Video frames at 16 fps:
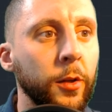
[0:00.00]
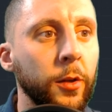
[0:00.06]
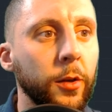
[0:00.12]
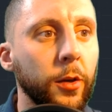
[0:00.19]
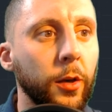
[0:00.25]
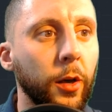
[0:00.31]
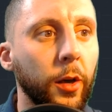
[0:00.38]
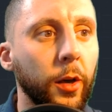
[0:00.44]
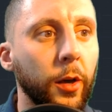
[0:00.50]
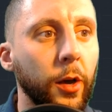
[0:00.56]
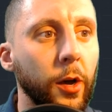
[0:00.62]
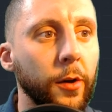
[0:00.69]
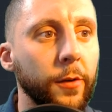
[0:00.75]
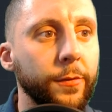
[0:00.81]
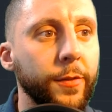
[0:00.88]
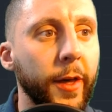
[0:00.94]
uh,
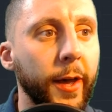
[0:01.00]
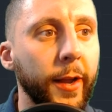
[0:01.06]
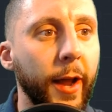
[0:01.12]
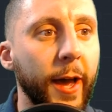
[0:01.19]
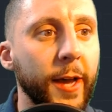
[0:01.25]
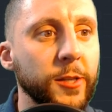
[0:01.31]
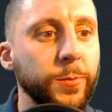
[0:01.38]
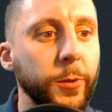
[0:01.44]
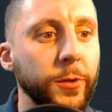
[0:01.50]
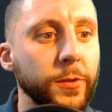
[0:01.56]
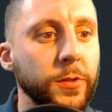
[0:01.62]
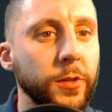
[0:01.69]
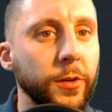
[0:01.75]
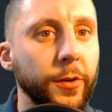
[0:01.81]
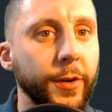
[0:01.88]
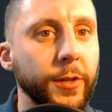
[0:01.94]
of that as-built
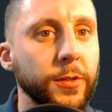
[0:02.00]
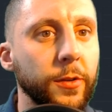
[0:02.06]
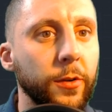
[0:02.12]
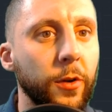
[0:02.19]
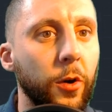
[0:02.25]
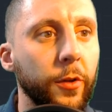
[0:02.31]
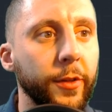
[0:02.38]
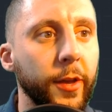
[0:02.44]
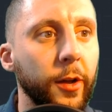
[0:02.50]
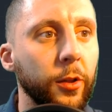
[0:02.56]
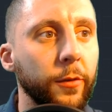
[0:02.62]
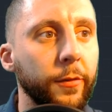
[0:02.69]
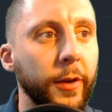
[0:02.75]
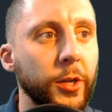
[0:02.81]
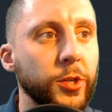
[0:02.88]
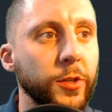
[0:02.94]
series and all the
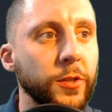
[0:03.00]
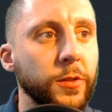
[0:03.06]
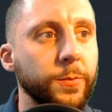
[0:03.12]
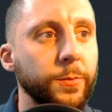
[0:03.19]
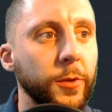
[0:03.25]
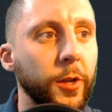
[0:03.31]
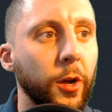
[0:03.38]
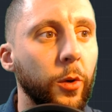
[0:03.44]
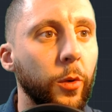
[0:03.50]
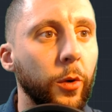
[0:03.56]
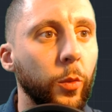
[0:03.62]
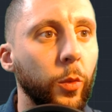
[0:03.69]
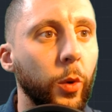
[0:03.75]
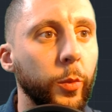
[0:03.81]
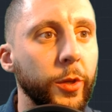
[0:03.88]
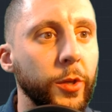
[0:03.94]
elevations, you know, are
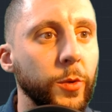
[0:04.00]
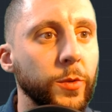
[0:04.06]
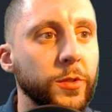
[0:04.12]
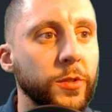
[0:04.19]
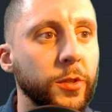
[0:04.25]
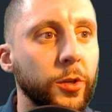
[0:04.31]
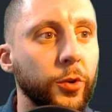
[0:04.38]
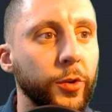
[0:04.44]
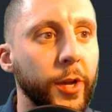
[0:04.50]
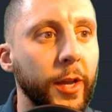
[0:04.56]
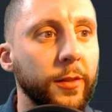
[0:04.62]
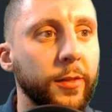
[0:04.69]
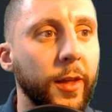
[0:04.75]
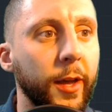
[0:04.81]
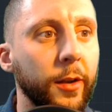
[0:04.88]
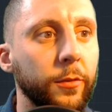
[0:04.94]
what we use to create
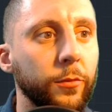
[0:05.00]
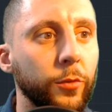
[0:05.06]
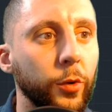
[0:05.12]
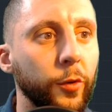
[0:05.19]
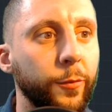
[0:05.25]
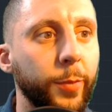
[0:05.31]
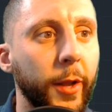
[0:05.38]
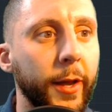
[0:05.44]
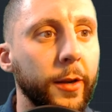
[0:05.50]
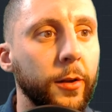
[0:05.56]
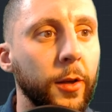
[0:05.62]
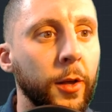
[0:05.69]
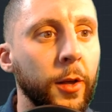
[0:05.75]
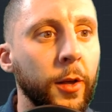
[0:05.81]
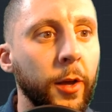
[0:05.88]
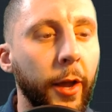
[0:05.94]
that roof plan
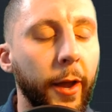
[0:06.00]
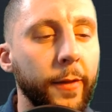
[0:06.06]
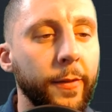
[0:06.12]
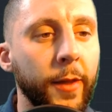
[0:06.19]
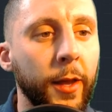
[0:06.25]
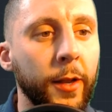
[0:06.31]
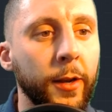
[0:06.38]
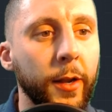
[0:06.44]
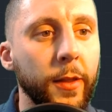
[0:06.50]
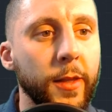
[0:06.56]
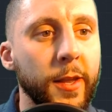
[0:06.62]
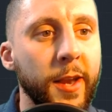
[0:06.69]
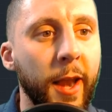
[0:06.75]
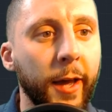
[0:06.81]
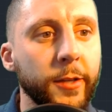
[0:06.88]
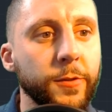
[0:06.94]
and then in the
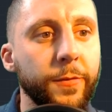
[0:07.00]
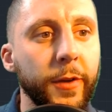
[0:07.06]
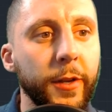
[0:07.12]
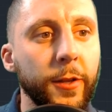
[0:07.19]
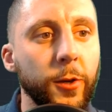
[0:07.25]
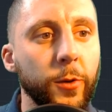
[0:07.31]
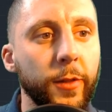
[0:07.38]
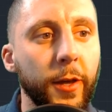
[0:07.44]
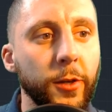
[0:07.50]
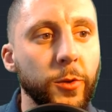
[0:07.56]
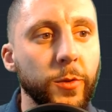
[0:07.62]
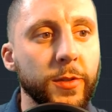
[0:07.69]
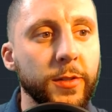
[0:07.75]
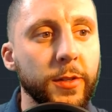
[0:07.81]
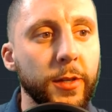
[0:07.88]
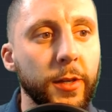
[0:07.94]
next video that you
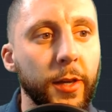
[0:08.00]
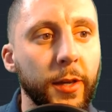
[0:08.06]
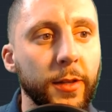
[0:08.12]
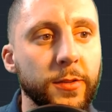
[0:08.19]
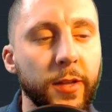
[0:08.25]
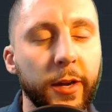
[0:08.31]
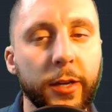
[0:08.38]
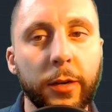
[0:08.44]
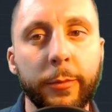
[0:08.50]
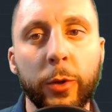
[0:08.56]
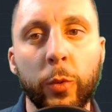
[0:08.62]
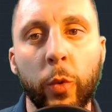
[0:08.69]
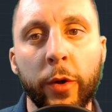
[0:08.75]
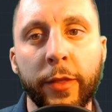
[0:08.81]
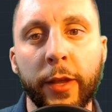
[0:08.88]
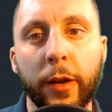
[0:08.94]
see it's not going to be
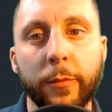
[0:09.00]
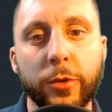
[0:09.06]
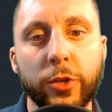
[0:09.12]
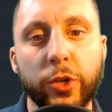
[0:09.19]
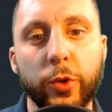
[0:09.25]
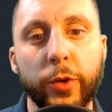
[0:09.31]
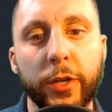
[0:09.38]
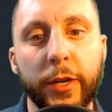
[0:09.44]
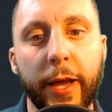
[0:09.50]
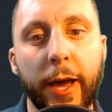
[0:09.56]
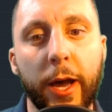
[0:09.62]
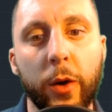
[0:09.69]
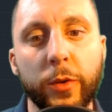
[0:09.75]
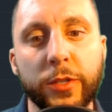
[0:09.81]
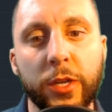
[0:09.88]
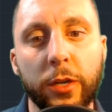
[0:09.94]
one that I'm shooting
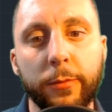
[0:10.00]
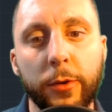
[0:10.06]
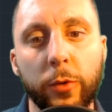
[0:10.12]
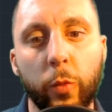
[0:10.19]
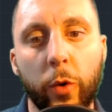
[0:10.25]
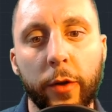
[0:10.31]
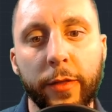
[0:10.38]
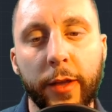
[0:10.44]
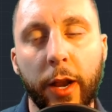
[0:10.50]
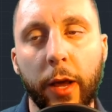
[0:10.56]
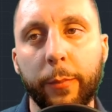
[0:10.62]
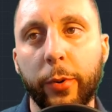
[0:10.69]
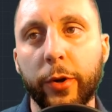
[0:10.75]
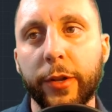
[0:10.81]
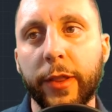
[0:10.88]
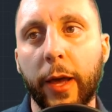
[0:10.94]
now it's going to be one that I
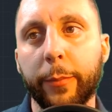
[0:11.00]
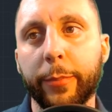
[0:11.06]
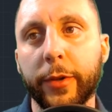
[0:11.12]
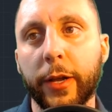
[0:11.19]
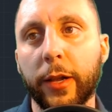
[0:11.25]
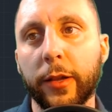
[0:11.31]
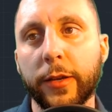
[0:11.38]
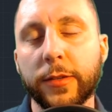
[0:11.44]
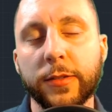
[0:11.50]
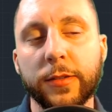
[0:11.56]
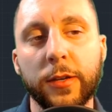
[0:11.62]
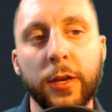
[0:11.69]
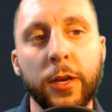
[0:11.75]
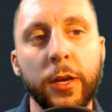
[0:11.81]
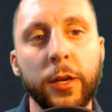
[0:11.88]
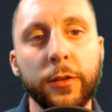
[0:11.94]
put in that playlist
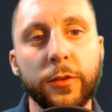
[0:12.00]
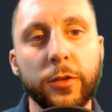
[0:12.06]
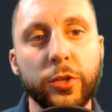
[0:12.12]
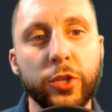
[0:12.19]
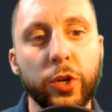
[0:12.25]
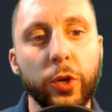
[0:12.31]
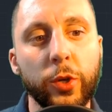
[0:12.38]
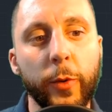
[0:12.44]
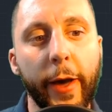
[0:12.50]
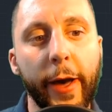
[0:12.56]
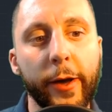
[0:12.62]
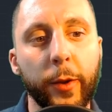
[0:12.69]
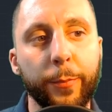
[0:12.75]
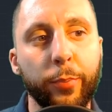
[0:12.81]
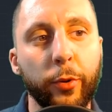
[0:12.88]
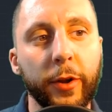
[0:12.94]
to show you how
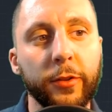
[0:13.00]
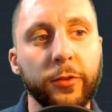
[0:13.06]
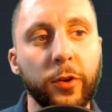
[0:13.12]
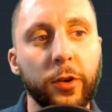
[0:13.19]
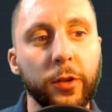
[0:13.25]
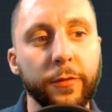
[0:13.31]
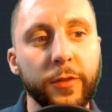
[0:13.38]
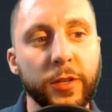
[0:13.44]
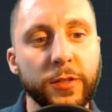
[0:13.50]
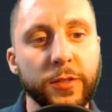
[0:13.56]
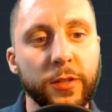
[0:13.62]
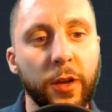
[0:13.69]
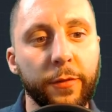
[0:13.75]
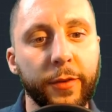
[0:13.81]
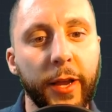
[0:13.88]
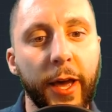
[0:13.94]
to print all of this
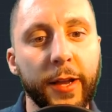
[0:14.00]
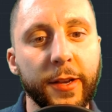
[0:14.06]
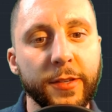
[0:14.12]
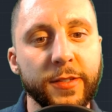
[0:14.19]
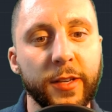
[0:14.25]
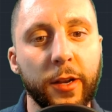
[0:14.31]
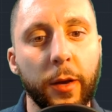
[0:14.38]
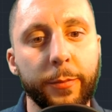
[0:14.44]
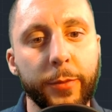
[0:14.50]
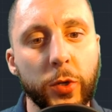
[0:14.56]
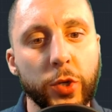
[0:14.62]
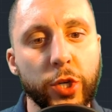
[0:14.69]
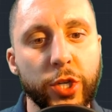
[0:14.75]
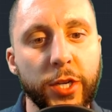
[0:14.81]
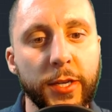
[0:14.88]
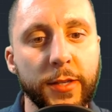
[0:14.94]
stuff and how to set up your
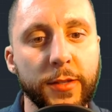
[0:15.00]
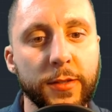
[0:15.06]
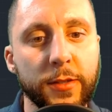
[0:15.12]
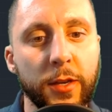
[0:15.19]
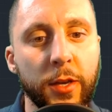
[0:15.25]
sheets